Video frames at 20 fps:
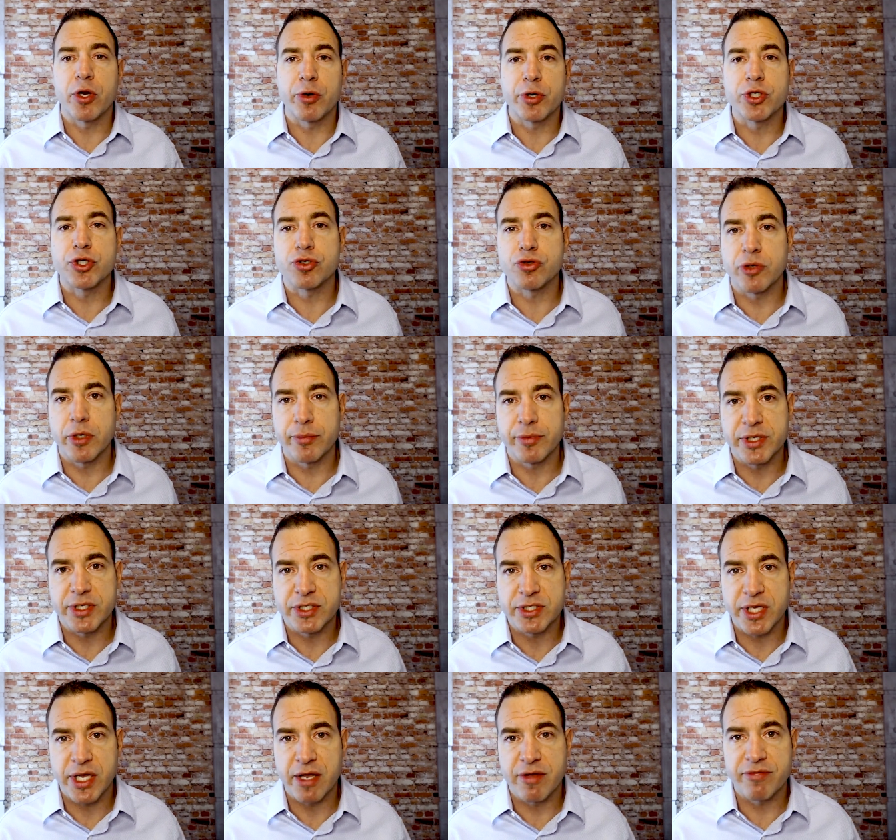extremely
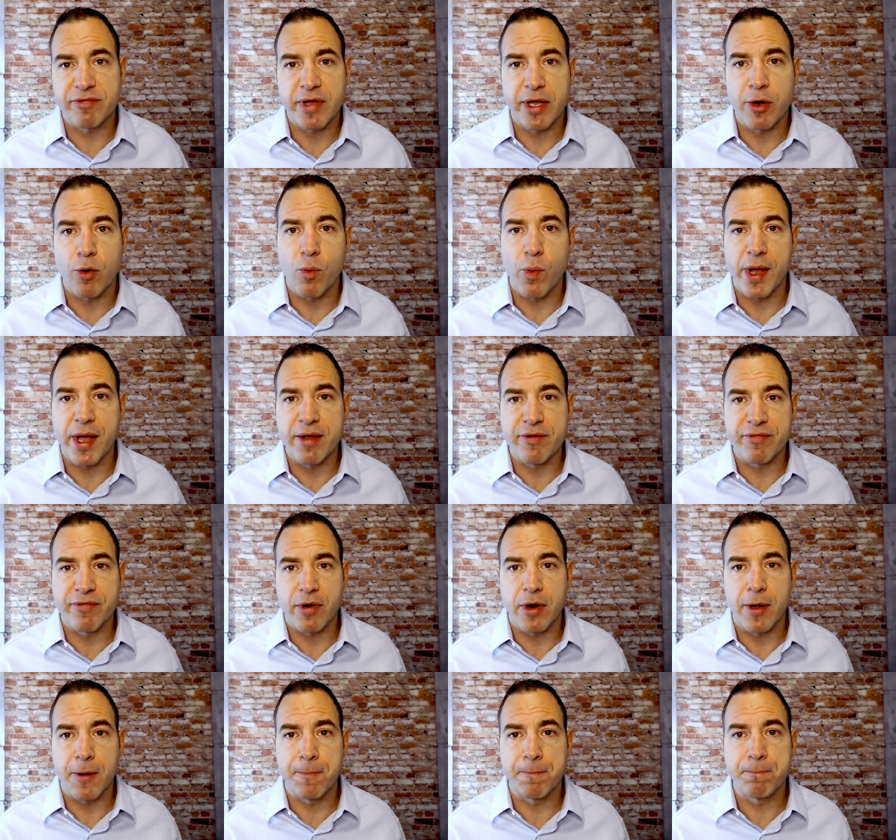safe and away
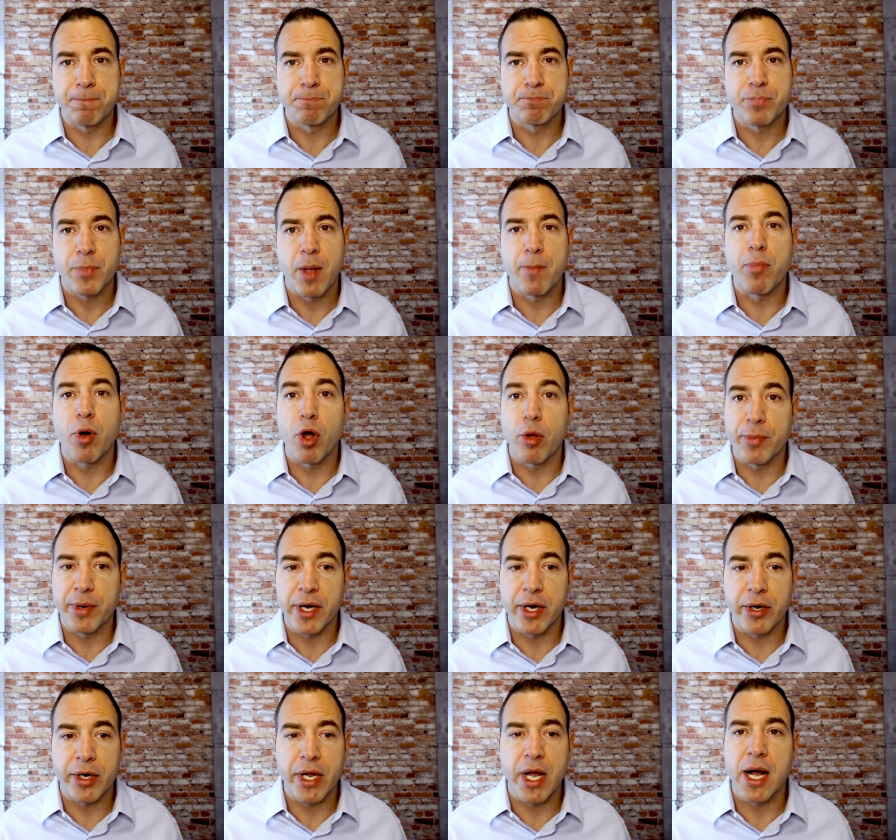from
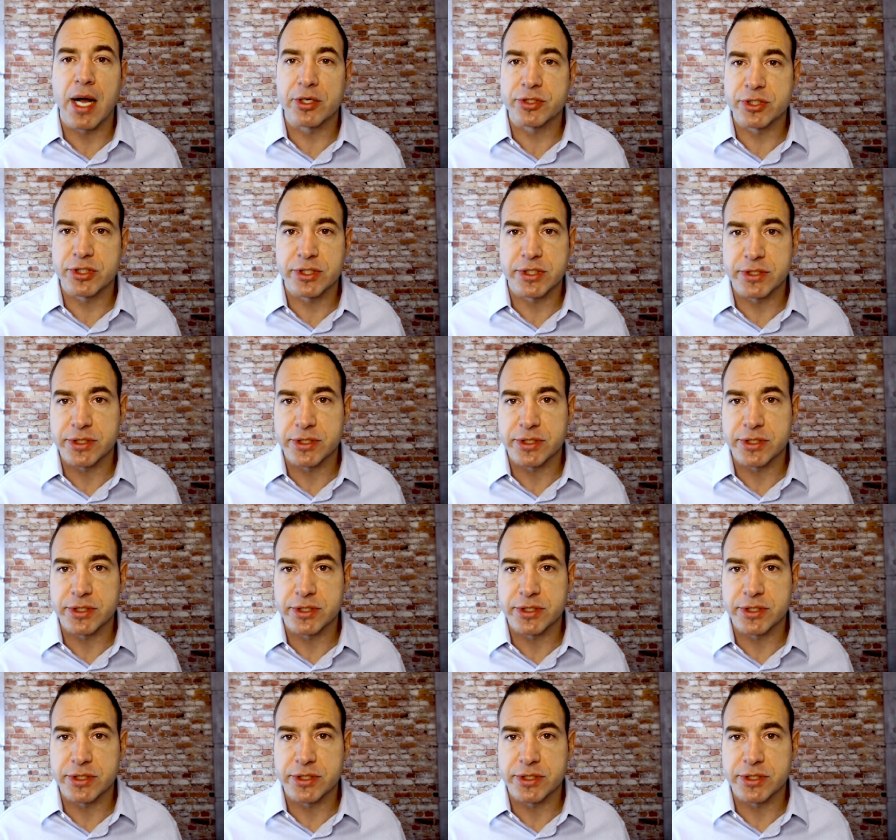pulmonary oxygen